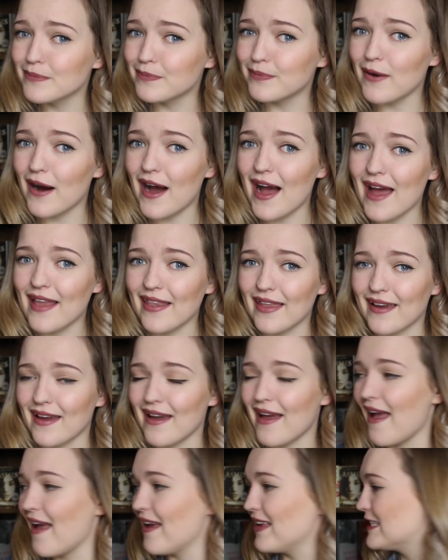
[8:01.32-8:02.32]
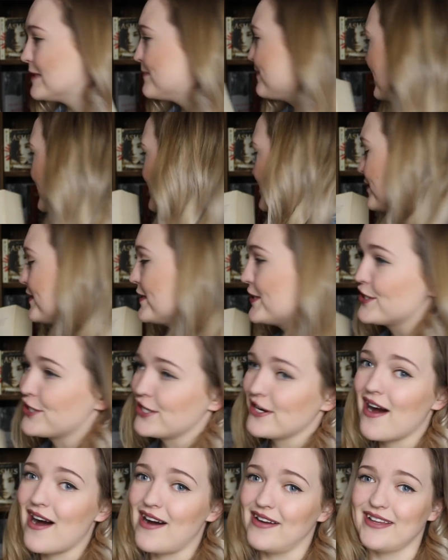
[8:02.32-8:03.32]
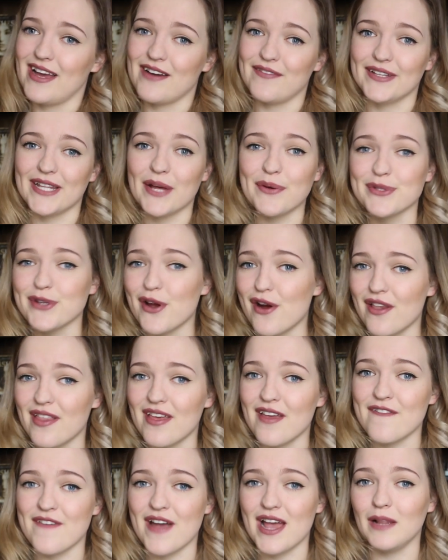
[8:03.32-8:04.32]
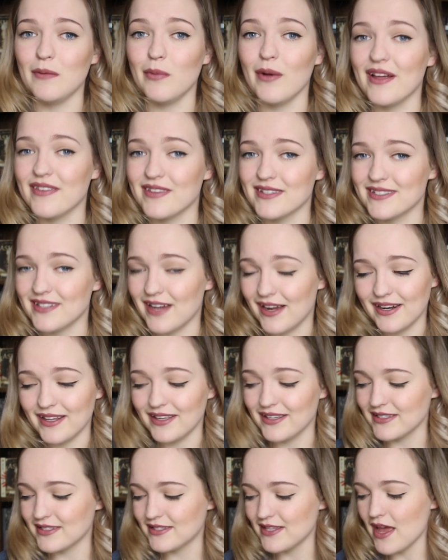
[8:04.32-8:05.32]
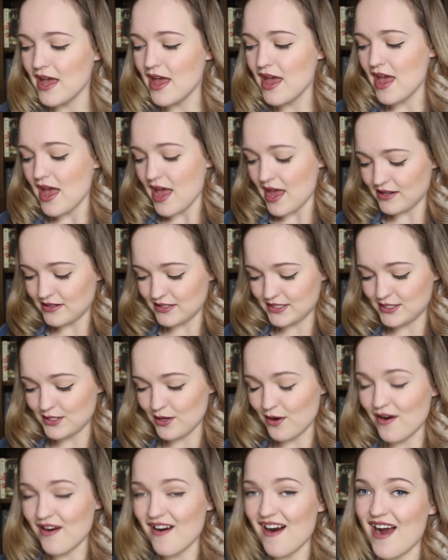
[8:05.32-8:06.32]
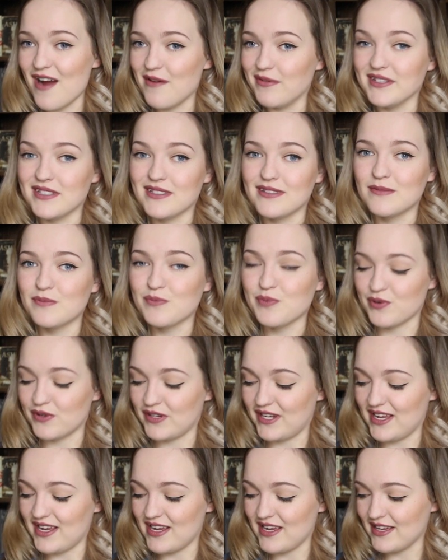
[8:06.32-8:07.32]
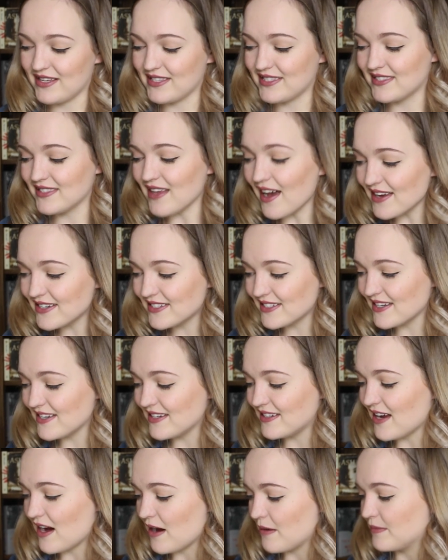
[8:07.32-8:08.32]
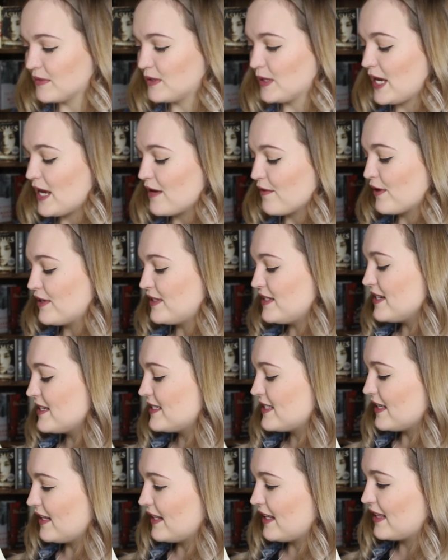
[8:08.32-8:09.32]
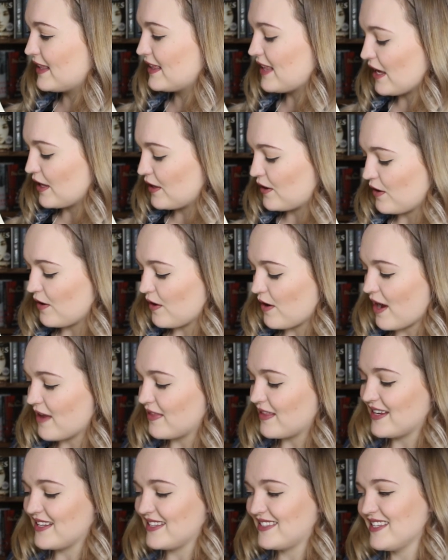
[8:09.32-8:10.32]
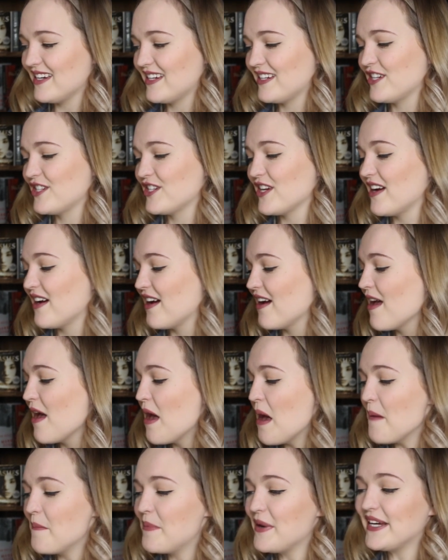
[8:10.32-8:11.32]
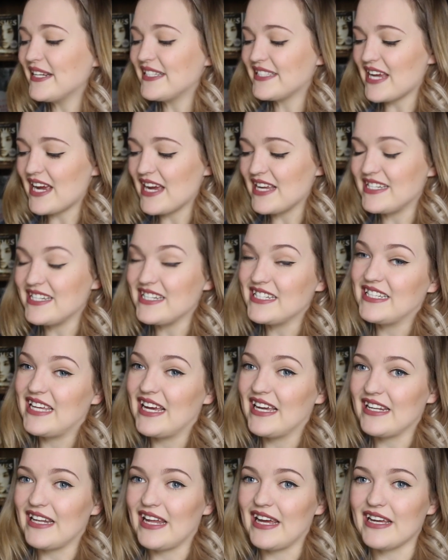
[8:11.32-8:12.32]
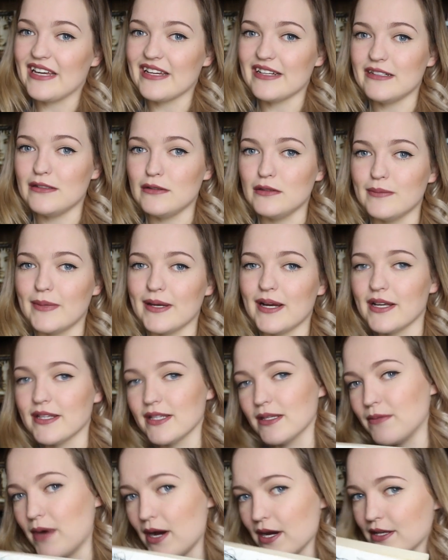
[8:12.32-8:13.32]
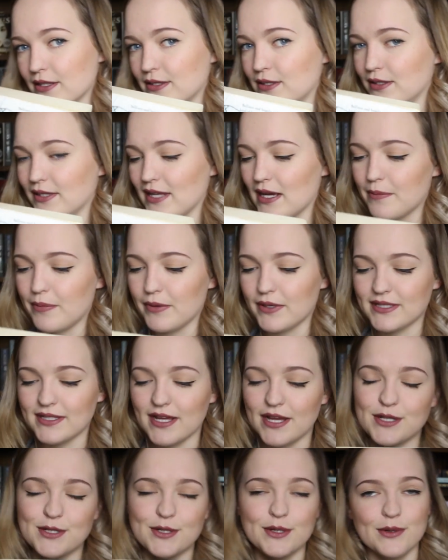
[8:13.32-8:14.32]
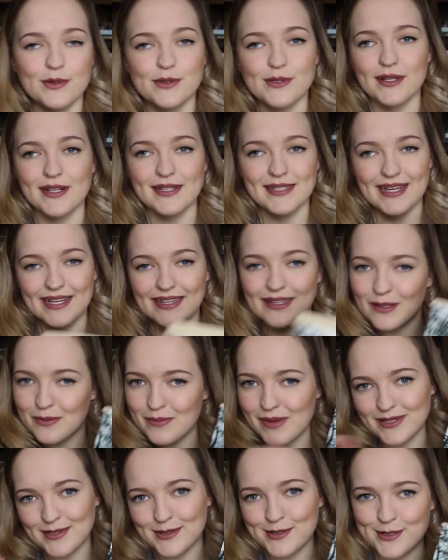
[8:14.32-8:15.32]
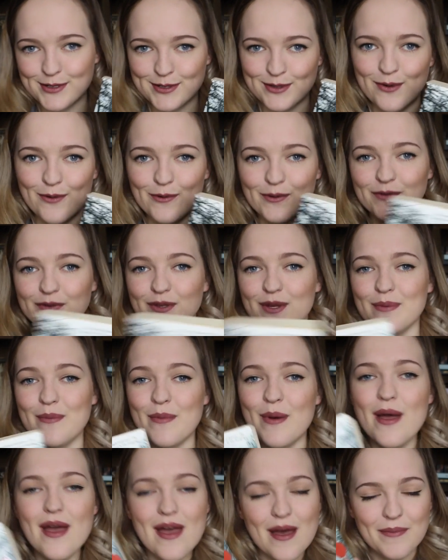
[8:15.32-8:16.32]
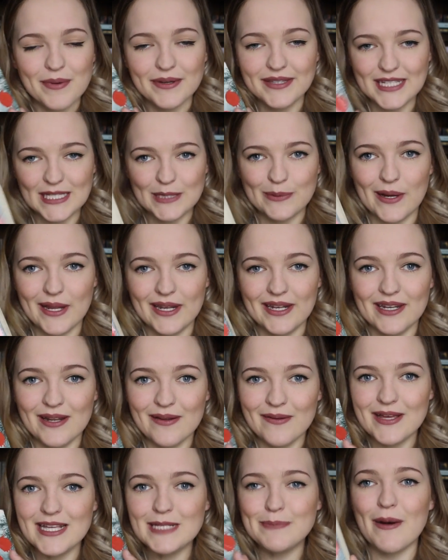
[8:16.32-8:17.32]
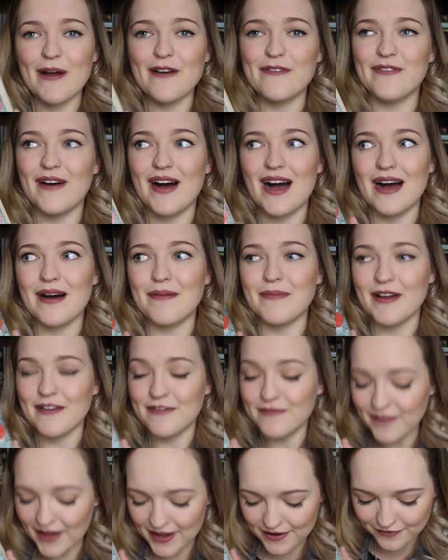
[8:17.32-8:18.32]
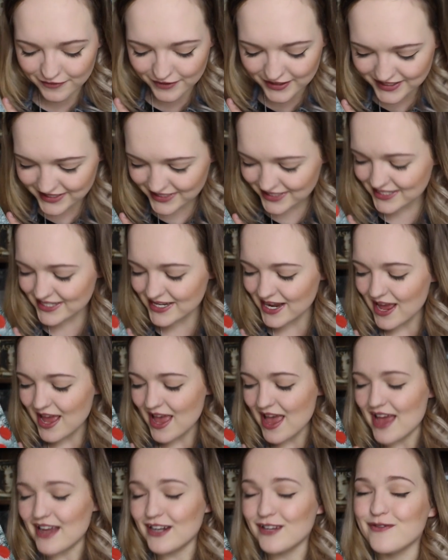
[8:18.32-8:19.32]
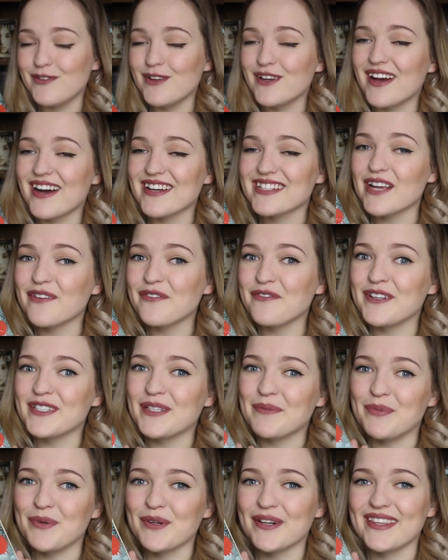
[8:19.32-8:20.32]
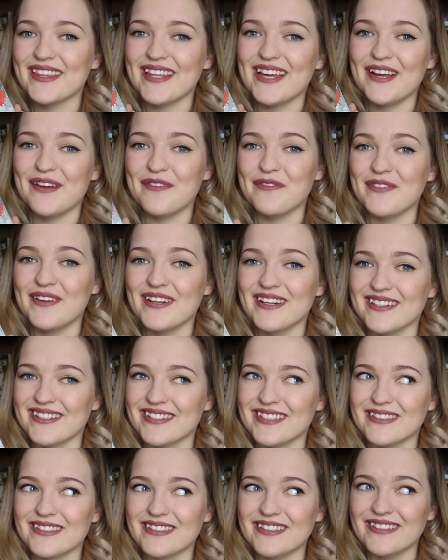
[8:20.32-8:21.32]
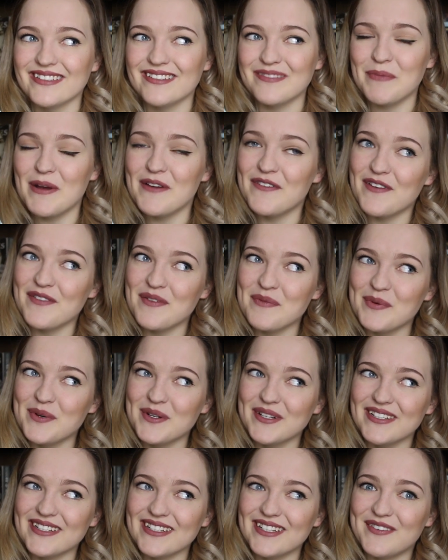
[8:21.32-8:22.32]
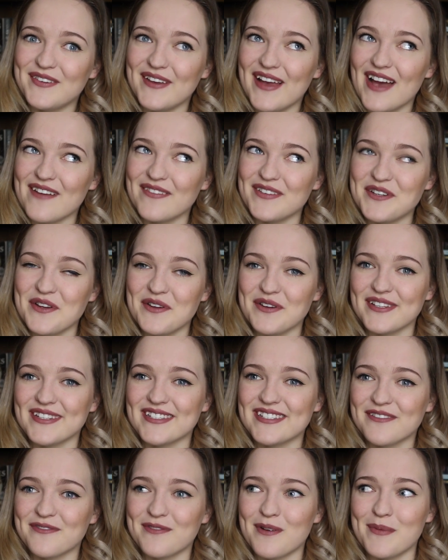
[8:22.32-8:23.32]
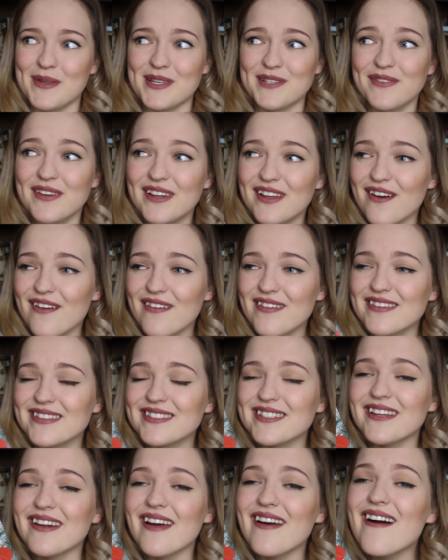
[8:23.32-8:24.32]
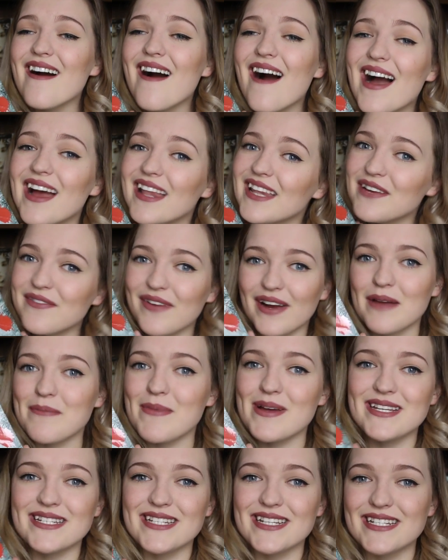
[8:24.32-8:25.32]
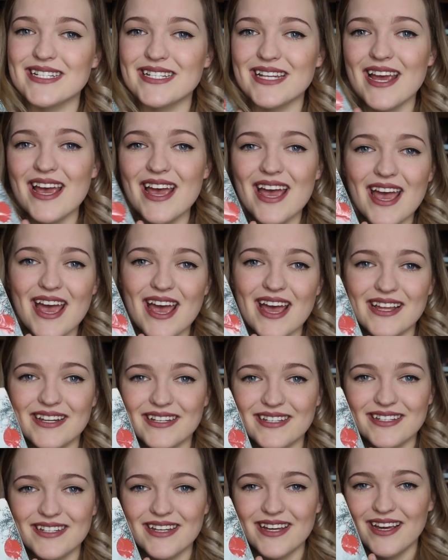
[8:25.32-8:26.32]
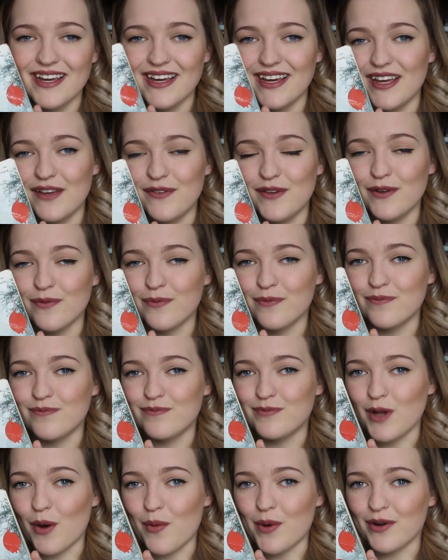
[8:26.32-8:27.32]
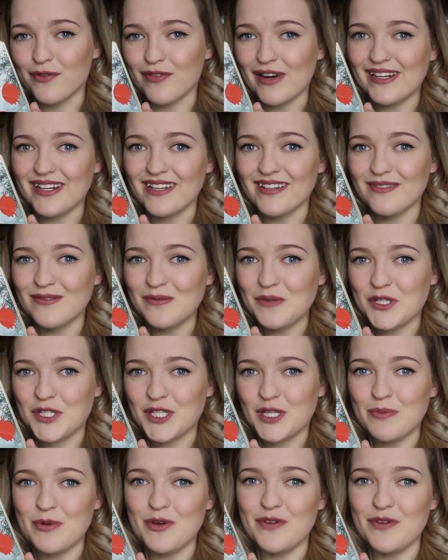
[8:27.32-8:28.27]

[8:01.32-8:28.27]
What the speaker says: to buy like a special edition hardcover that was only available at the signings, and so I was pretty excited. So he wrote, "Dear Tilly, thank you," and then his signature, but I did get like all my other Marcus Zusak books signed too, so there's like little messages in all of them, but this one is by far my favourite. And if you guys haven't read The Book Thief, it is my favourite book, if you haven't noticed from these videos, and I highly recommend it. And if you don't want to read it, watch the